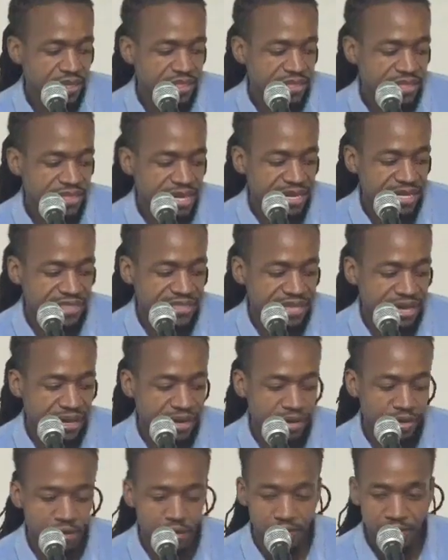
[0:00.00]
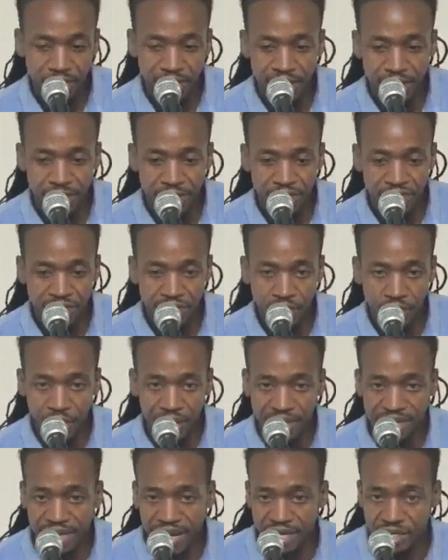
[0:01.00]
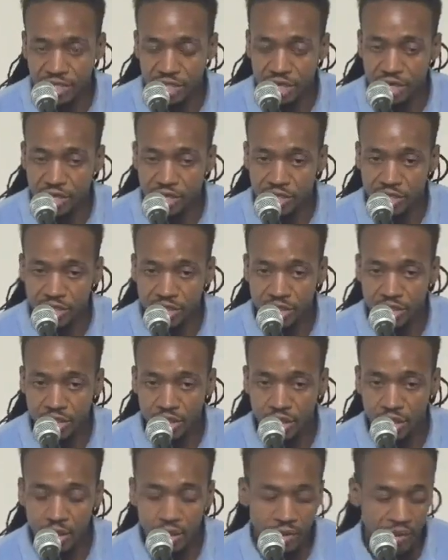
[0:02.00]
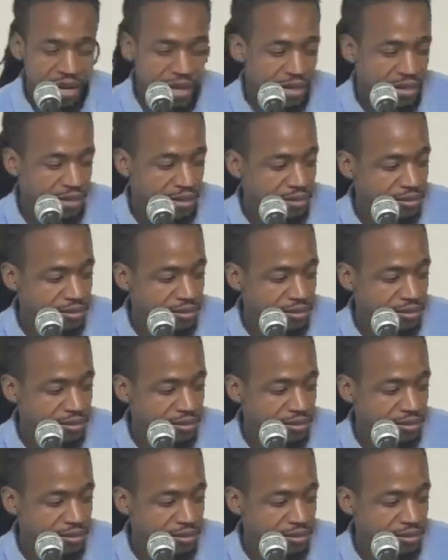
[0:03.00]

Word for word: check us out on at pivotpoint.church. All right?